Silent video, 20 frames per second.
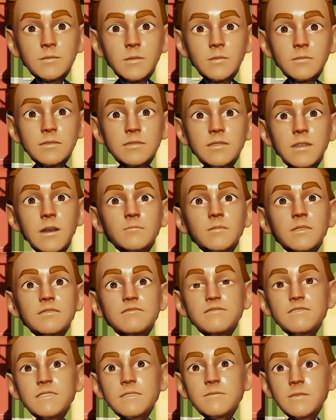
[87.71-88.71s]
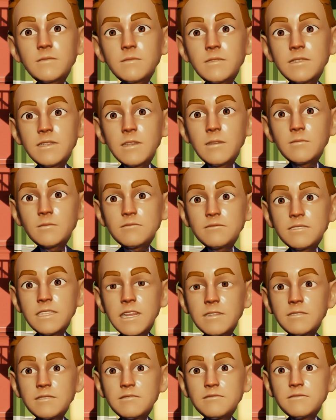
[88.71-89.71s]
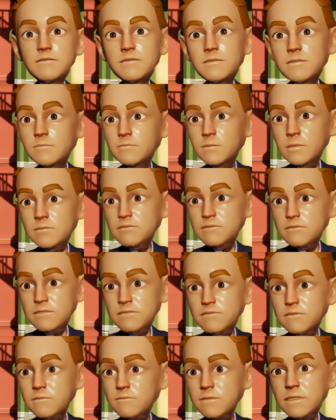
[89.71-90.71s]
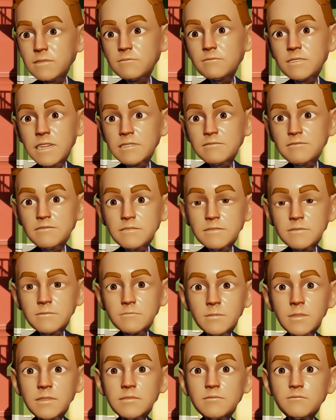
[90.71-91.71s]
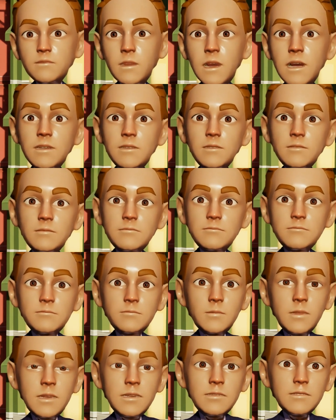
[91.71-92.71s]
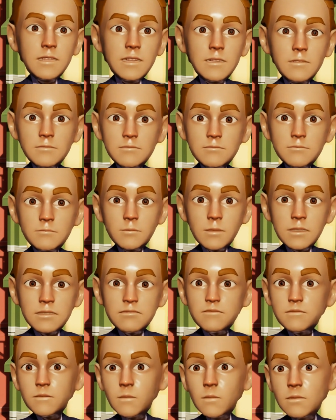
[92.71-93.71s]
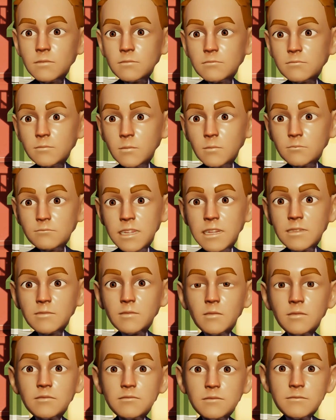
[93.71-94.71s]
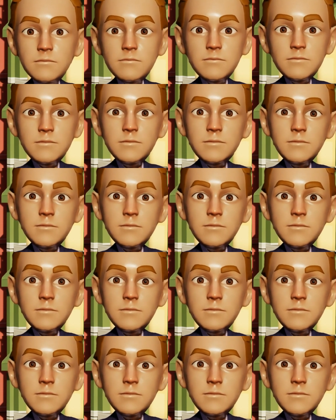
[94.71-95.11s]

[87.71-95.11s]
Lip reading: Building coverage typically covers damages from specific events like fire, lightning, windstorm, or vandalism.